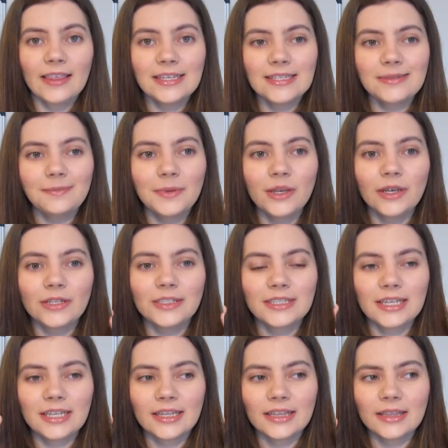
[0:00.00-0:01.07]
This is
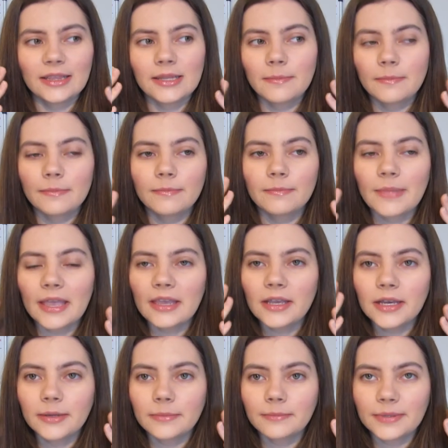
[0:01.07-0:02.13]
because the
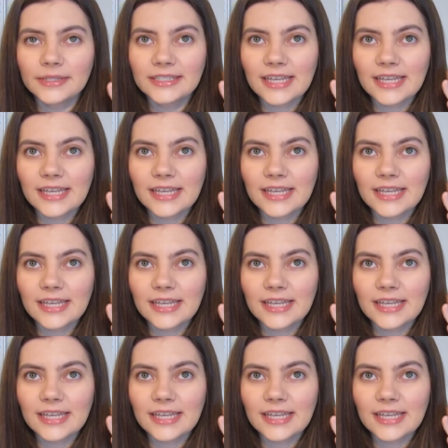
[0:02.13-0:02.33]
makeup